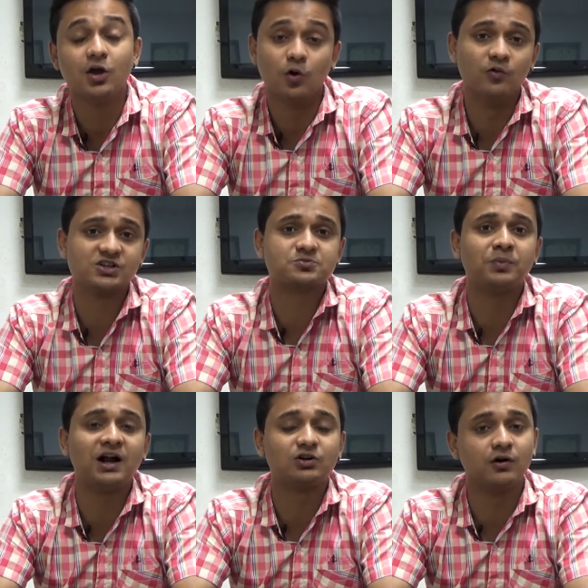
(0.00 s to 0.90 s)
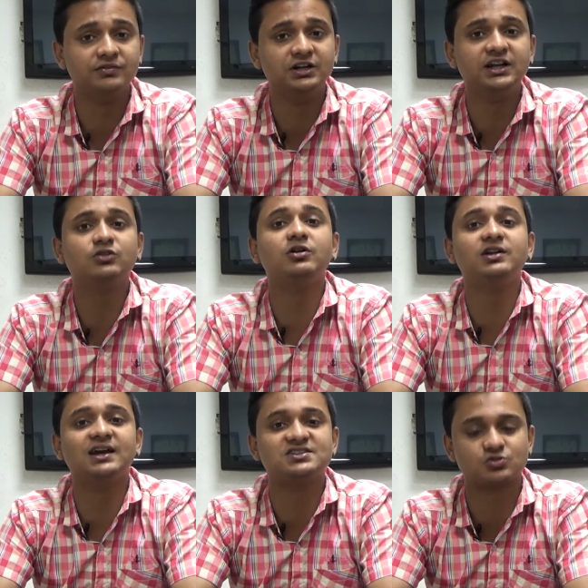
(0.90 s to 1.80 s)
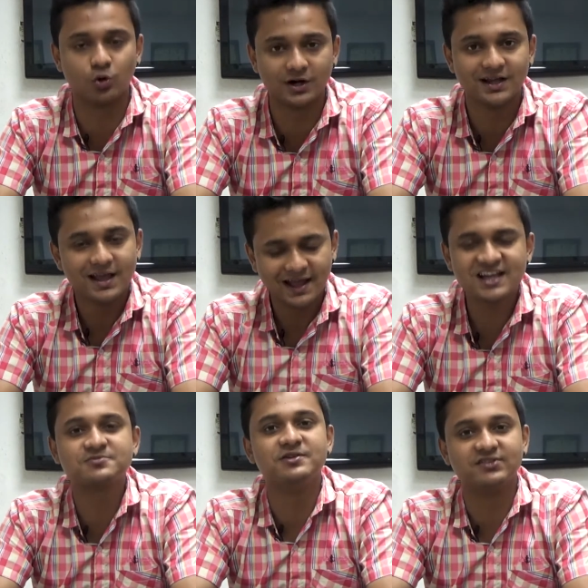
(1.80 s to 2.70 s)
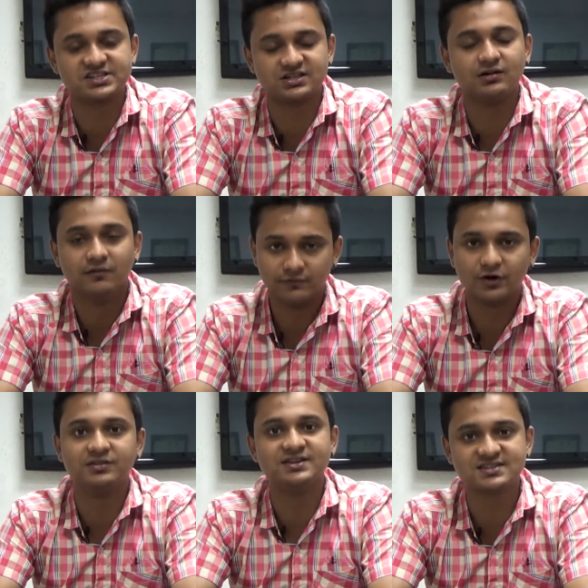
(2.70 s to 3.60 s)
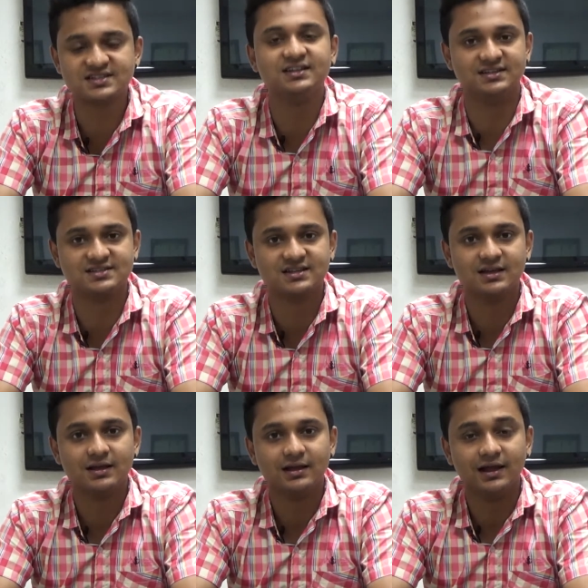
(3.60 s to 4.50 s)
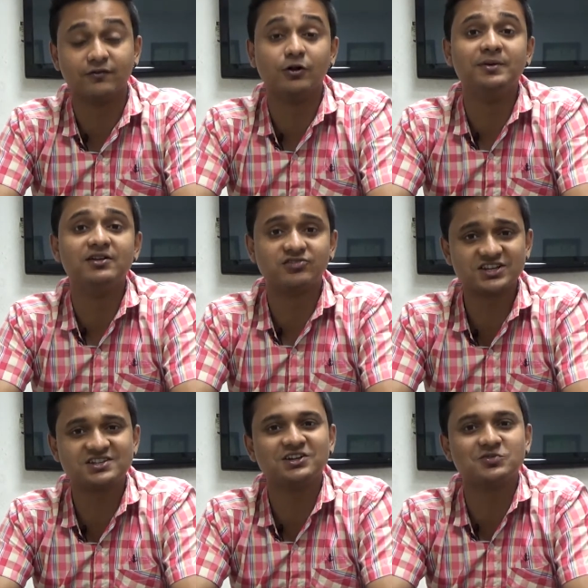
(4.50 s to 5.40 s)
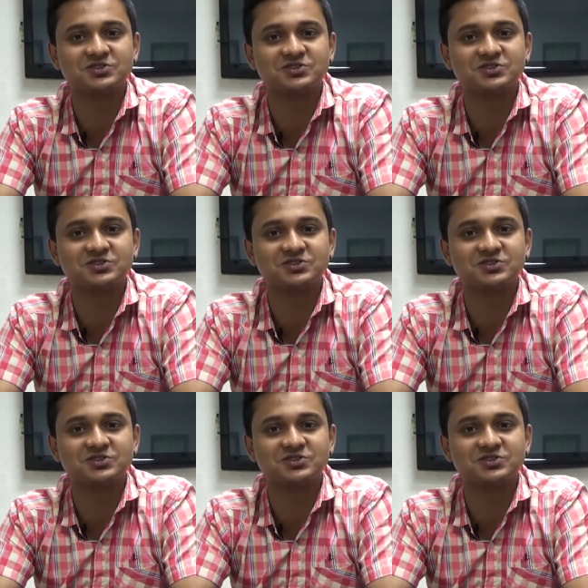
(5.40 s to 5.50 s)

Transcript: who was part of the T20I squad, has been rested for this series. It will be interesting to